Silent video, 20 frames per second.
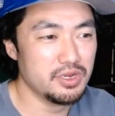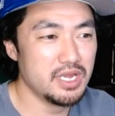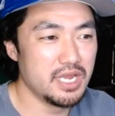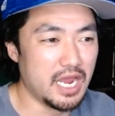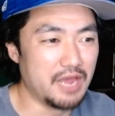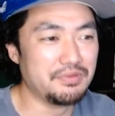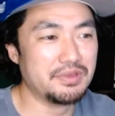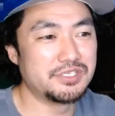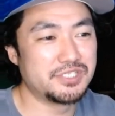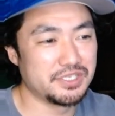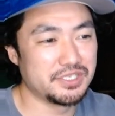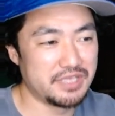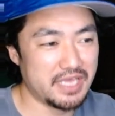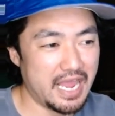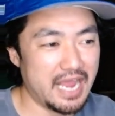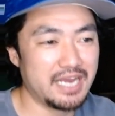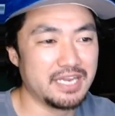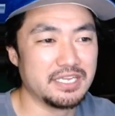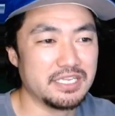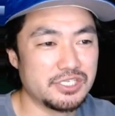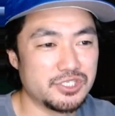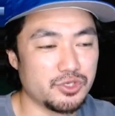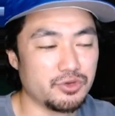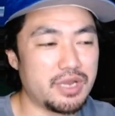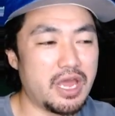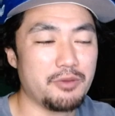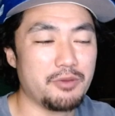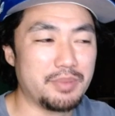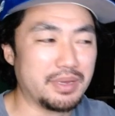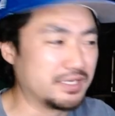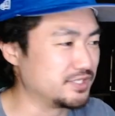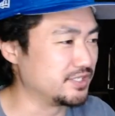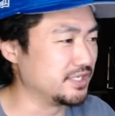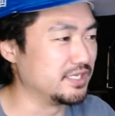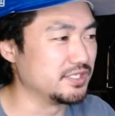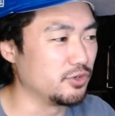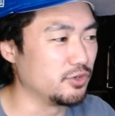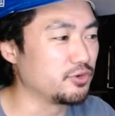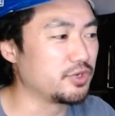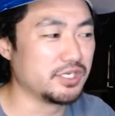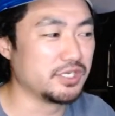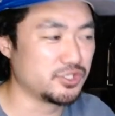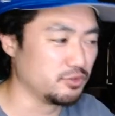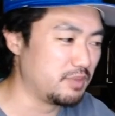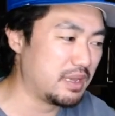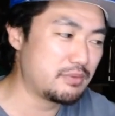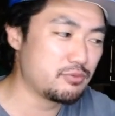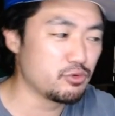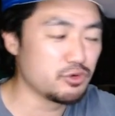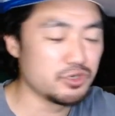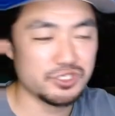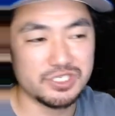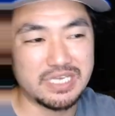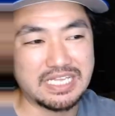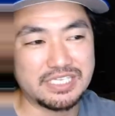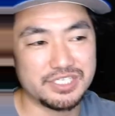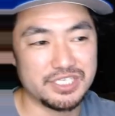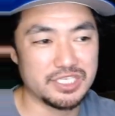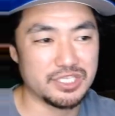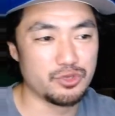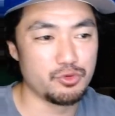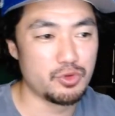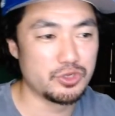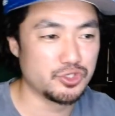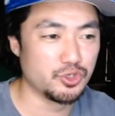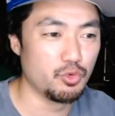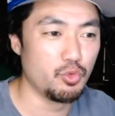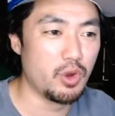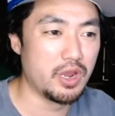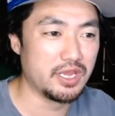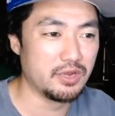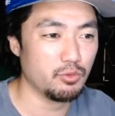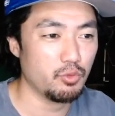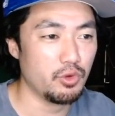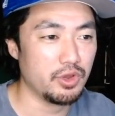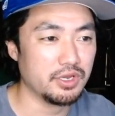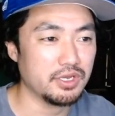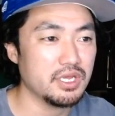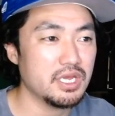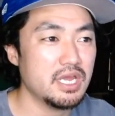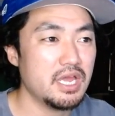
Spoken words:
And they said they edited it, so now it makes sense. Okay, so maybe we're just not seeing the original way it went.